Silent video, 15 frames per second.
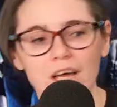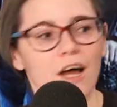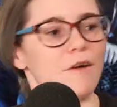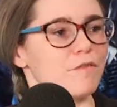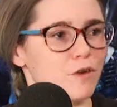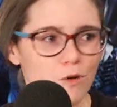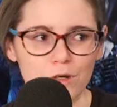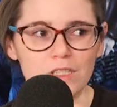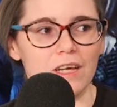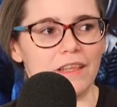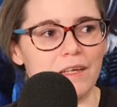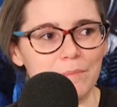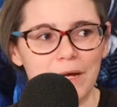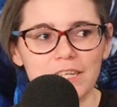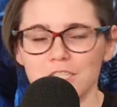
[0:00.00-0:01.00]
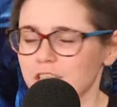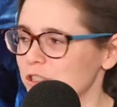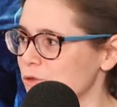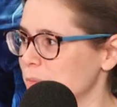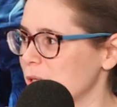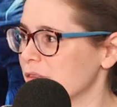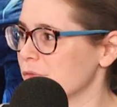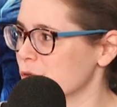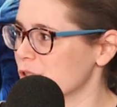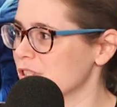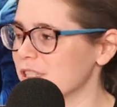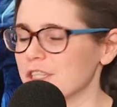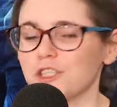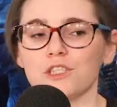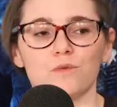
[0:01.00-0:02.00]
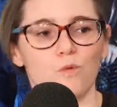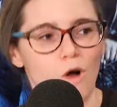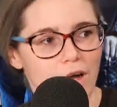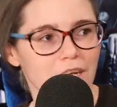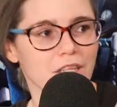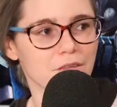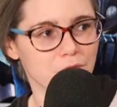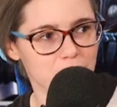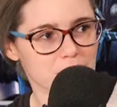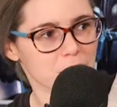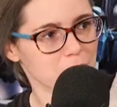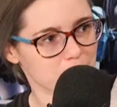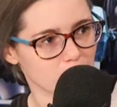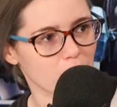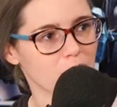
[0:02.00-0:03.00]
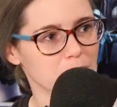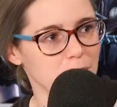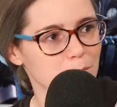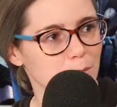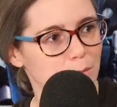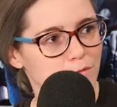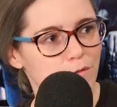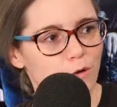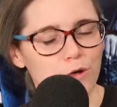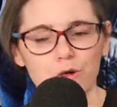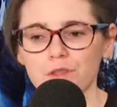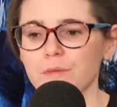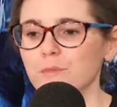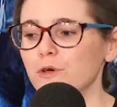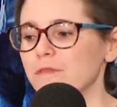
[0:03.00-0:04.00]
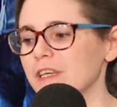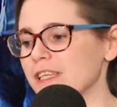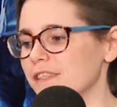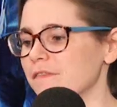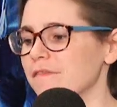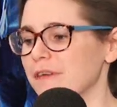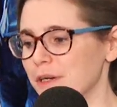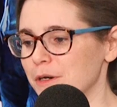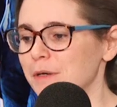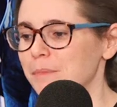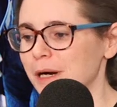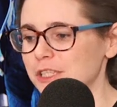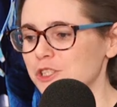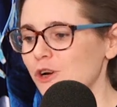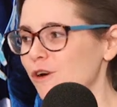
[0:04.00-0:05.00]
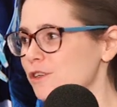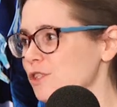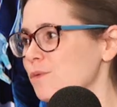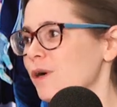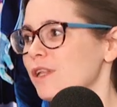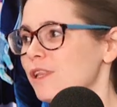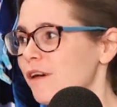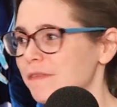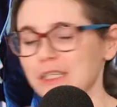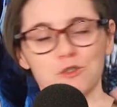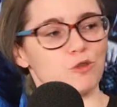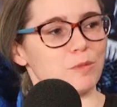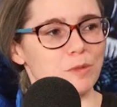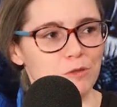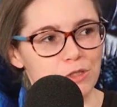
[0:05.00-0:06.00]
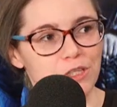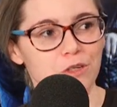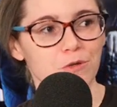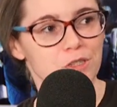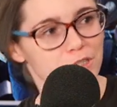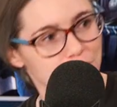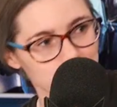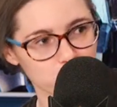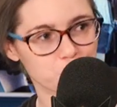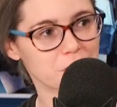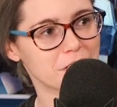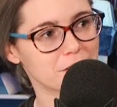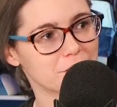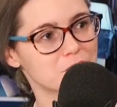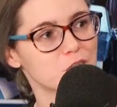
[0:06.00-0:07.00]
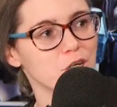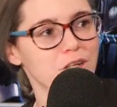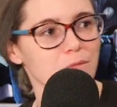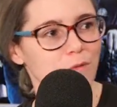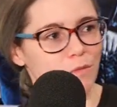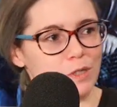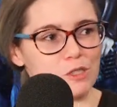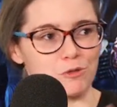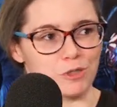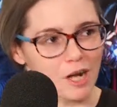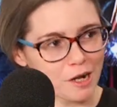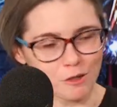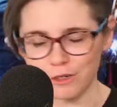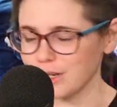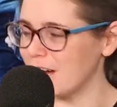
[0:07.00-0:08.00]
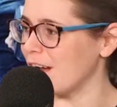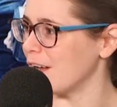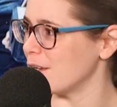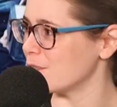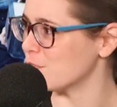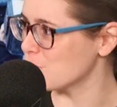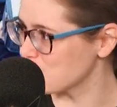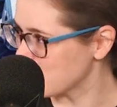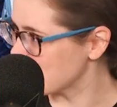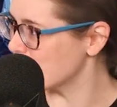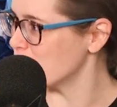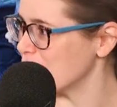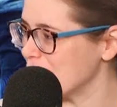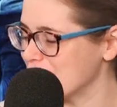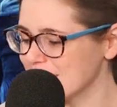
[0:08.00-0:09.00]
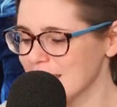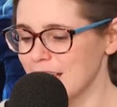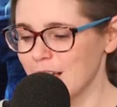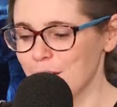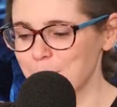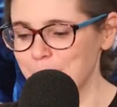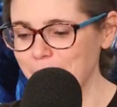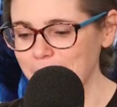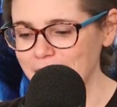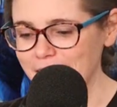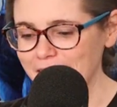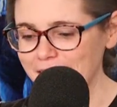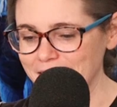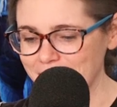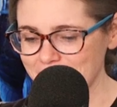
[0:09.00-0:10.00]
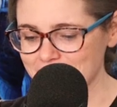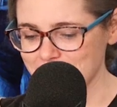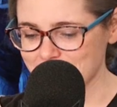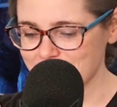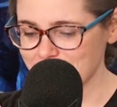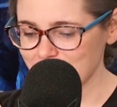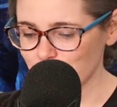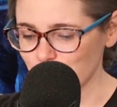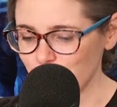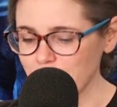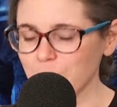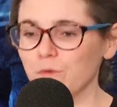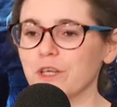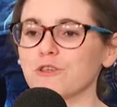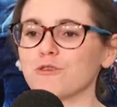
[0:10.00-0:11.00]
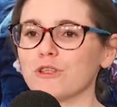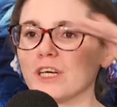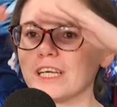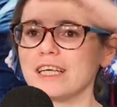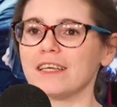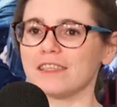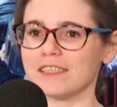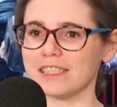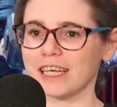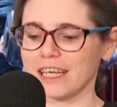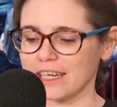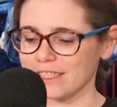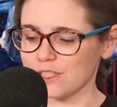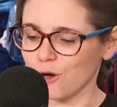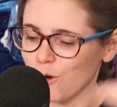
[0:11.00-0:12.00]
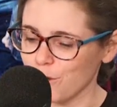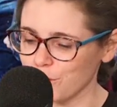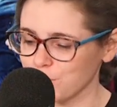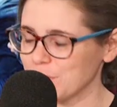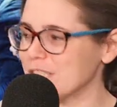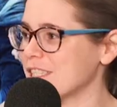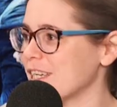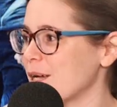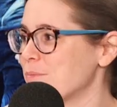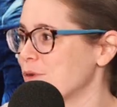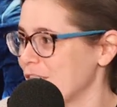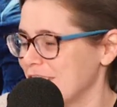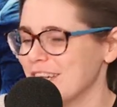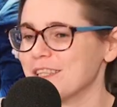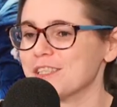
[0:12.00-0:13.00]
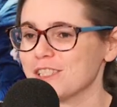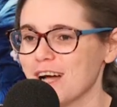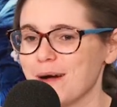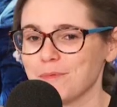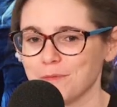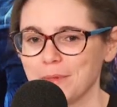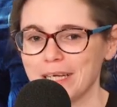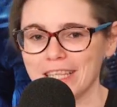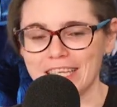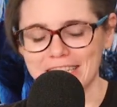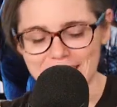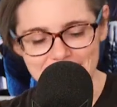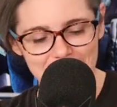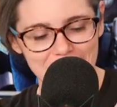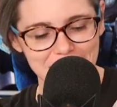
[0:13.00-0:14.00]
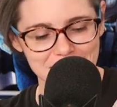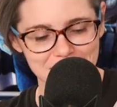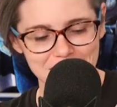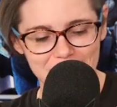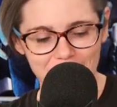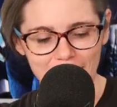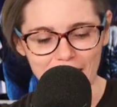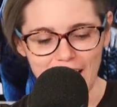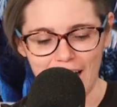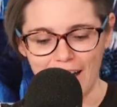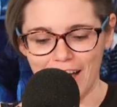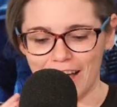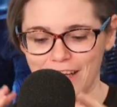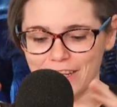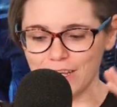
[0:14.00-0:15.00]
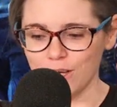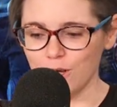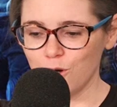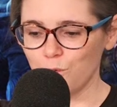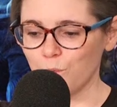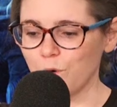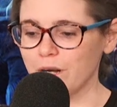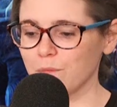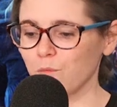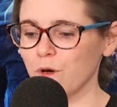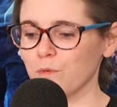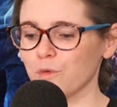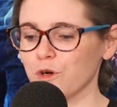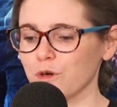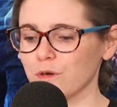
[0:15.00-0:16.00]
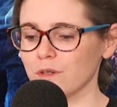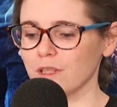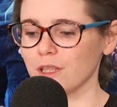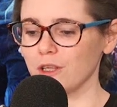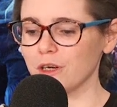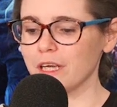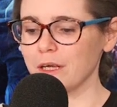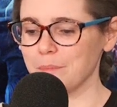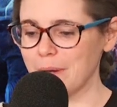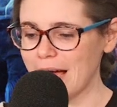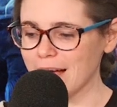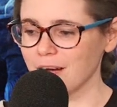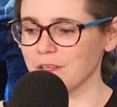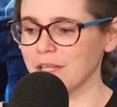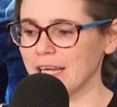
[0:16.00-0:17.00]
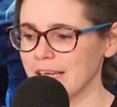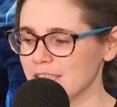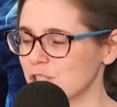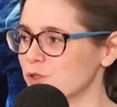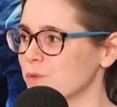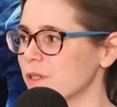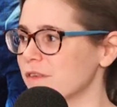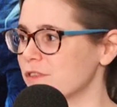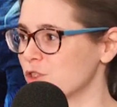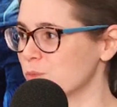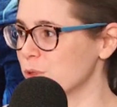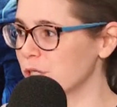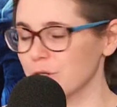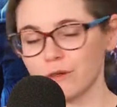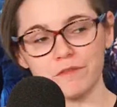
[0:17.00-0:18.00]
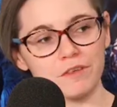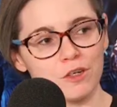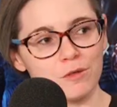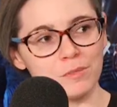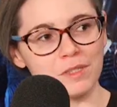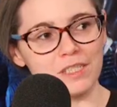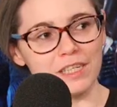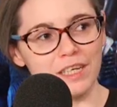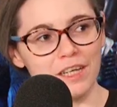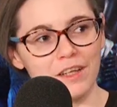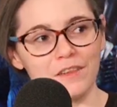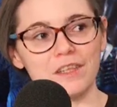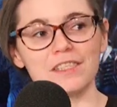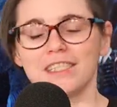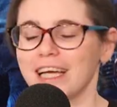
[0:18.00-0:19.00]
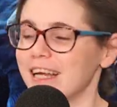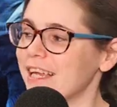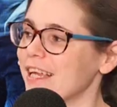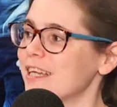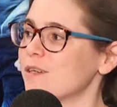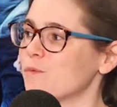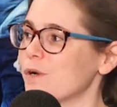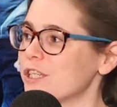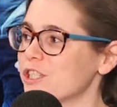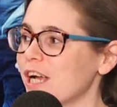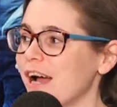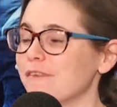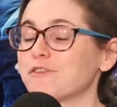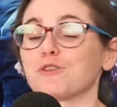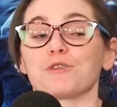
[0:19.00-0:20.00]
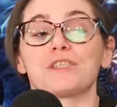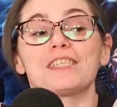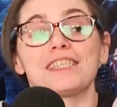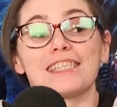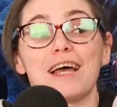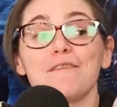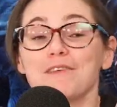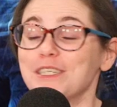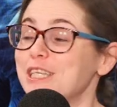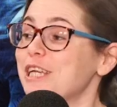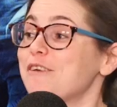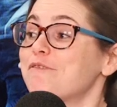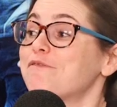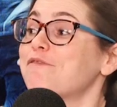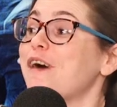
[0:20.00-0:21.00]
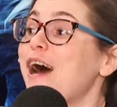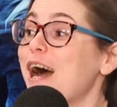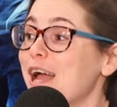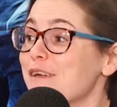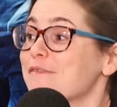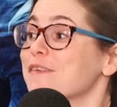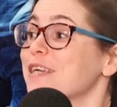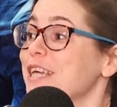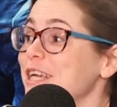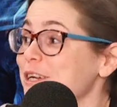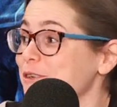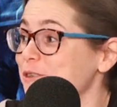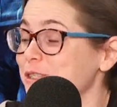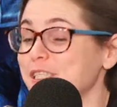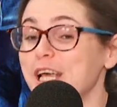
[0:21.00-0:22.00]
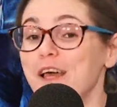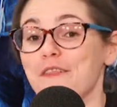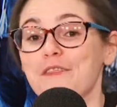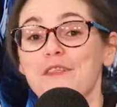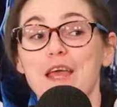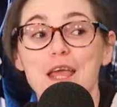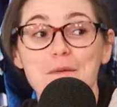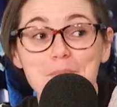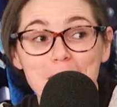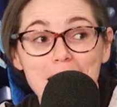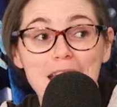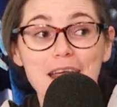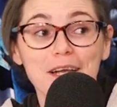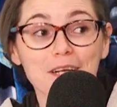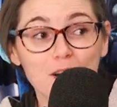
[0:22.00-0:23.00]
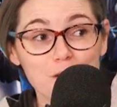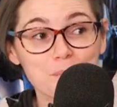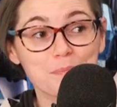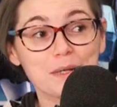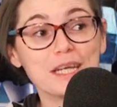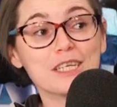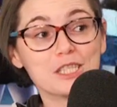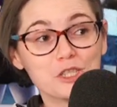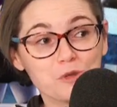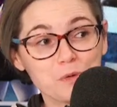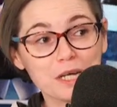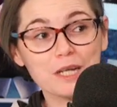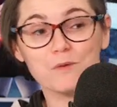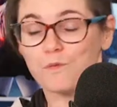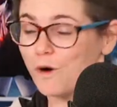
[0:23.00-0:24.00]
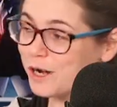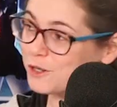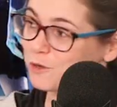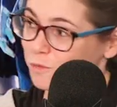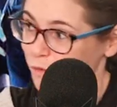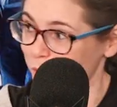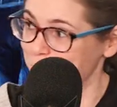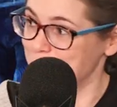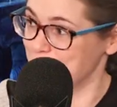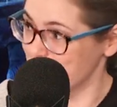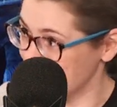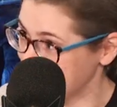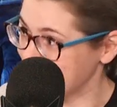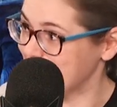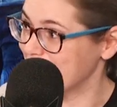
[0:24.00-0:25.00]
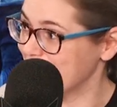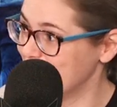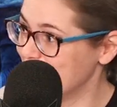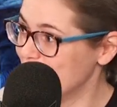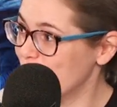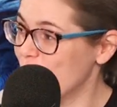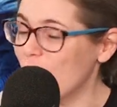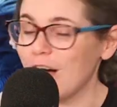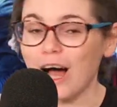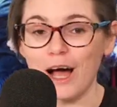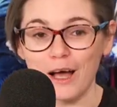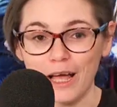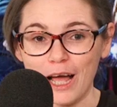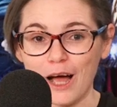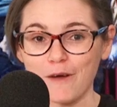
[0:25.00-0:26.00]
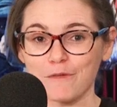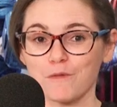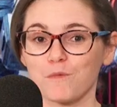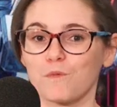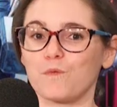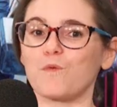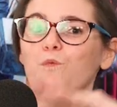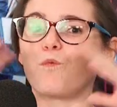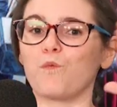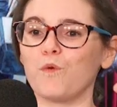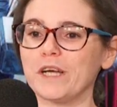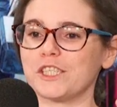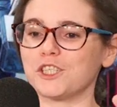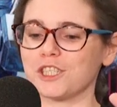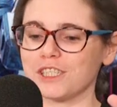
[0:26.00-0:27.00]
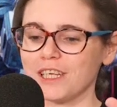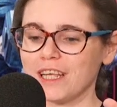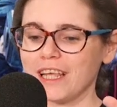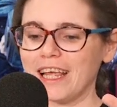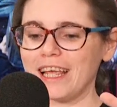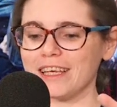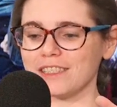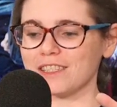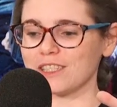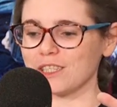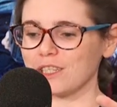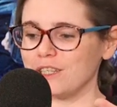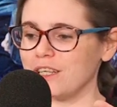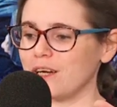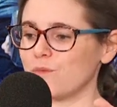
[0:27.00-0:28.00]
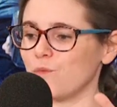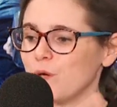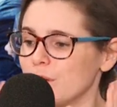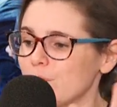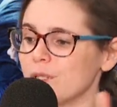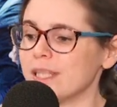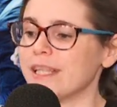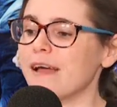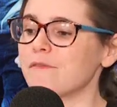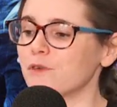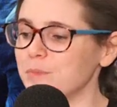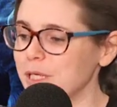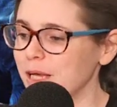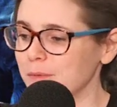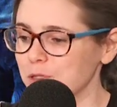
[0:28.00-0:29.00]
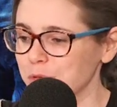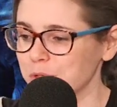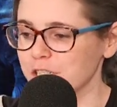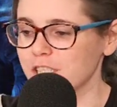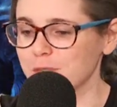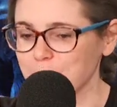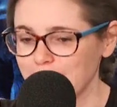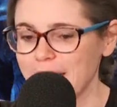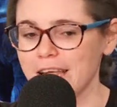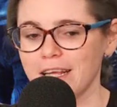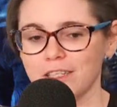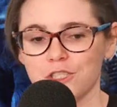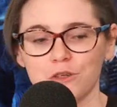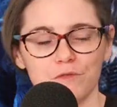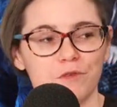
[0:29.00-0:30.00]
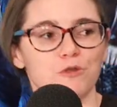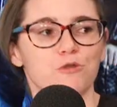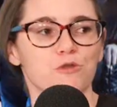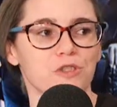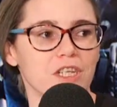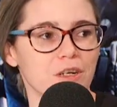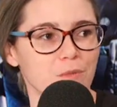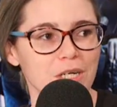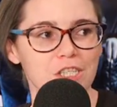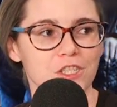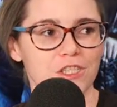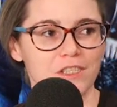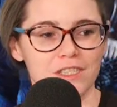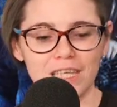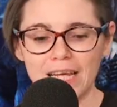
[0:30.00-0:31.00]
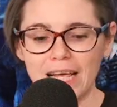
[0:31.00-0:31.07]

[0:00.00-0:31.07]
of course, I think Patty Jenkins would be the first to say she's walking in the footsteps of a lot of people before mm, her. The movie sure. is very much also a loving tribute to the Christopher Reeve, John, Richard Donner, uh, Superman yes. movies. But it is when when you're looking at this decade as a whole. The reason I put it at the top of my list is. Uh, when when we're looking back on the history of superhero films, the decade in which after 75 years they made a big screen Wonder Woman movie. Yeah. Uh, uh which is we will never be able to explain to future generations